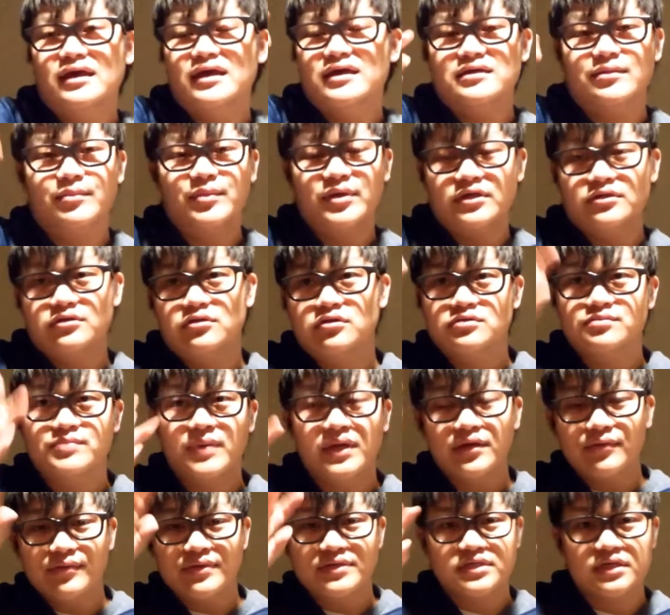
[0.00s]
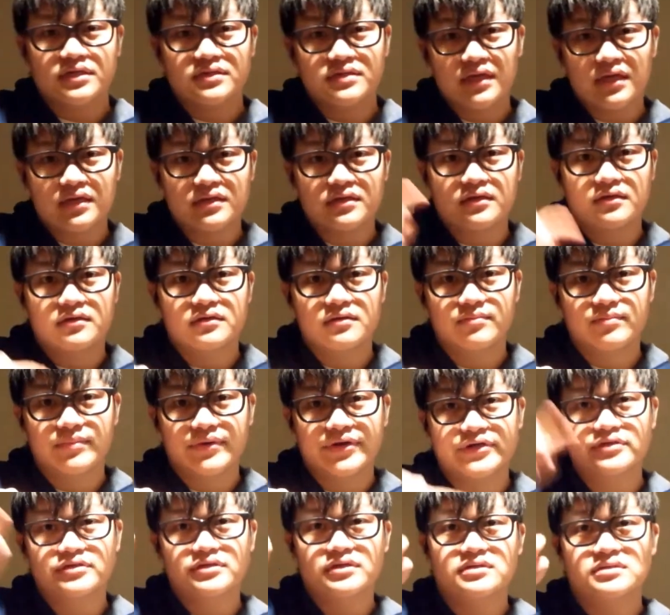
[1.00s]
I mean, there's many ways to connect it,
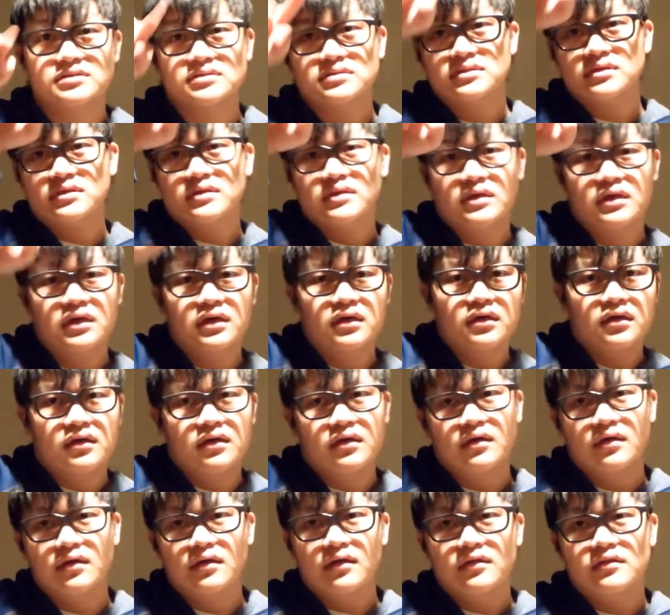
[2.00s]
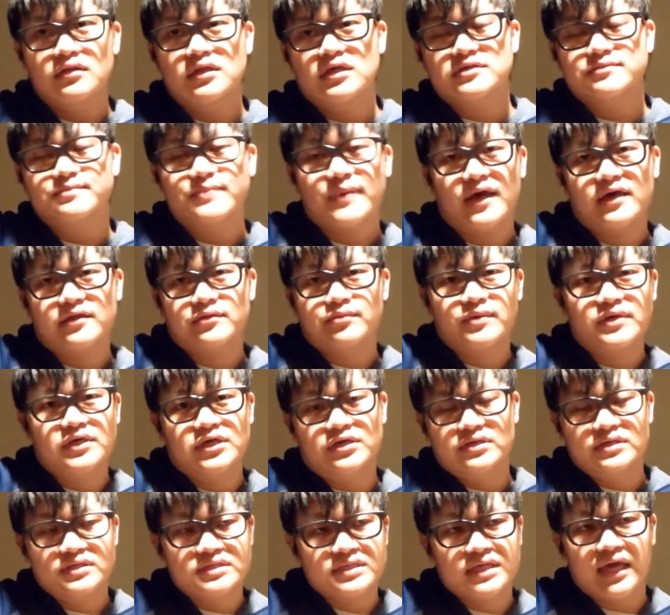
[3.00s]
but this pathway
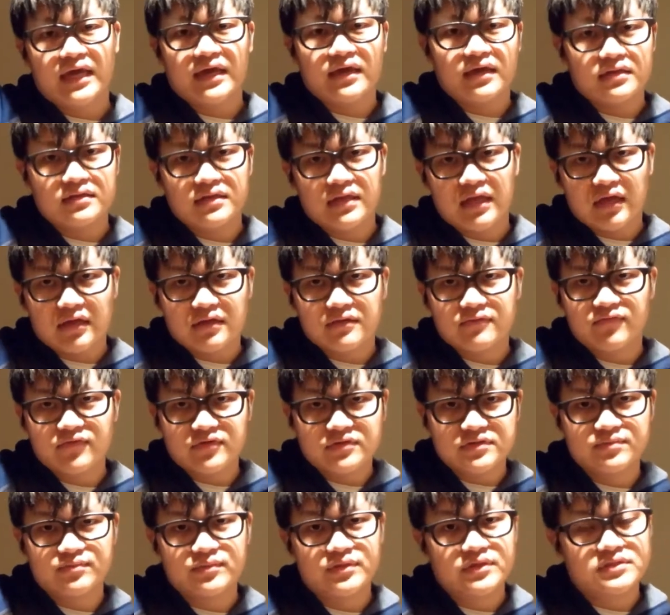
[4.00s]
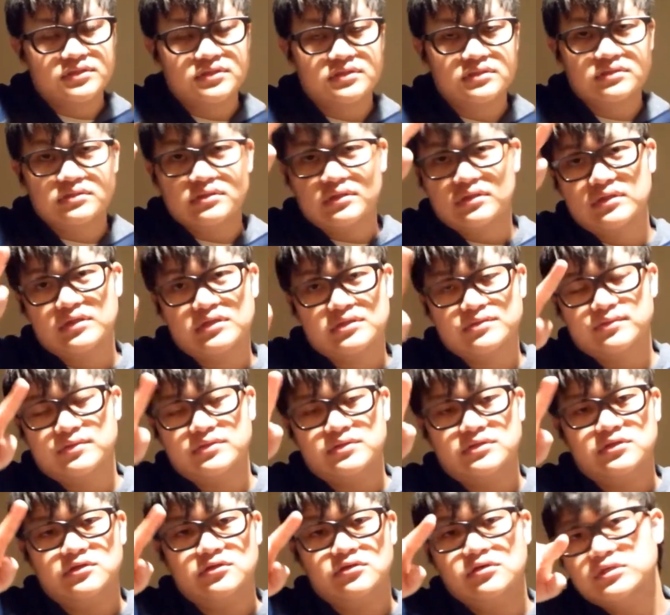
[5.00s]
you just can't connect for some reason, and this
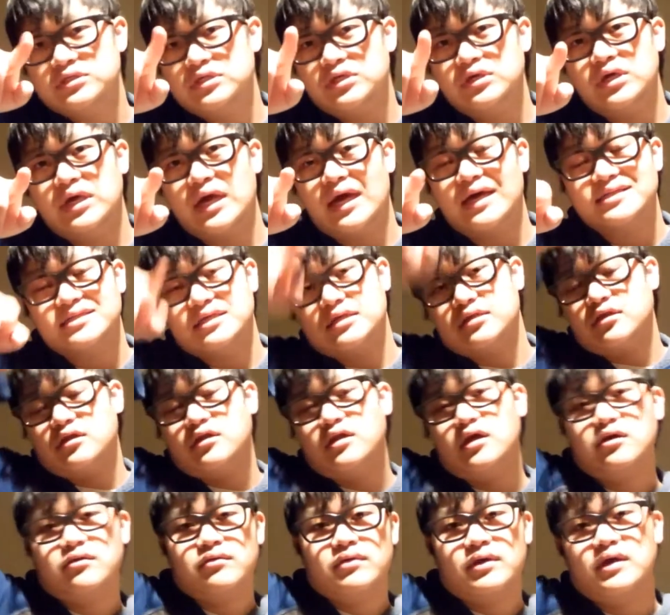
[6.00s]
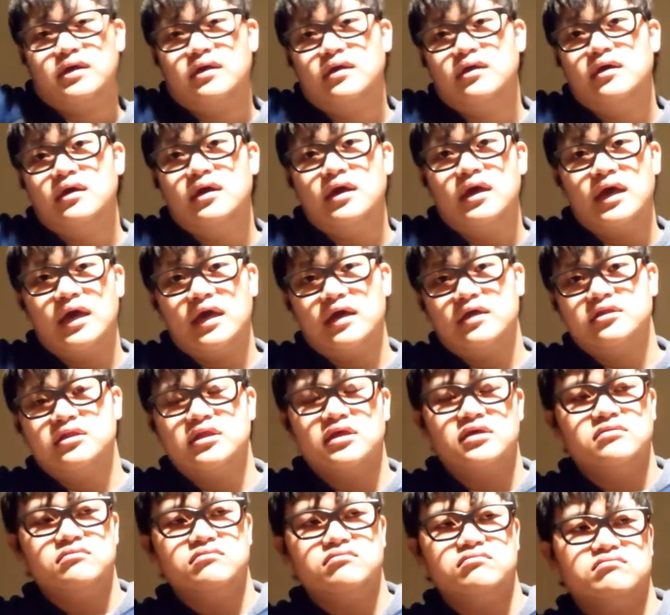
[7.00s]
one too, so you gotta take the long way. And
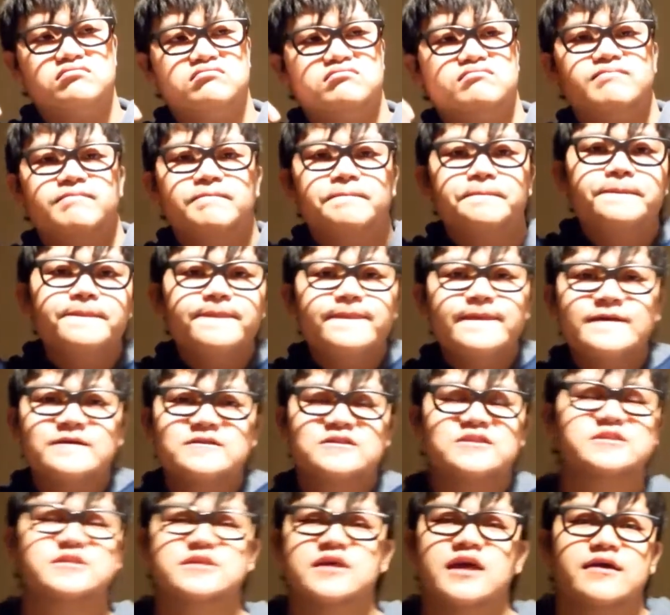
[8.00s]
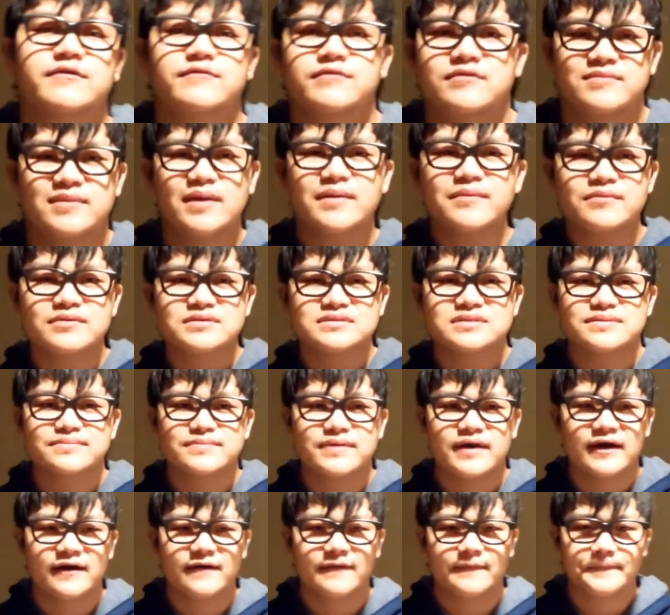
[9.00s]
then you just can't remember it
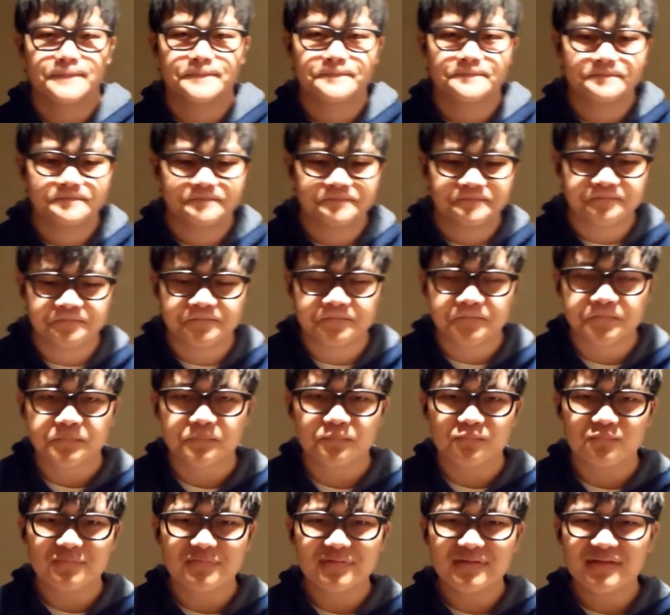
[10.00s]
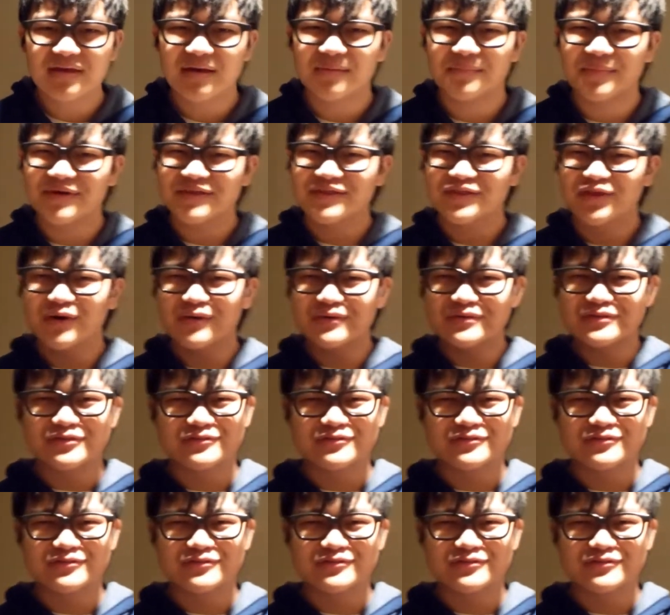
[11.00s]
somehow. I mean,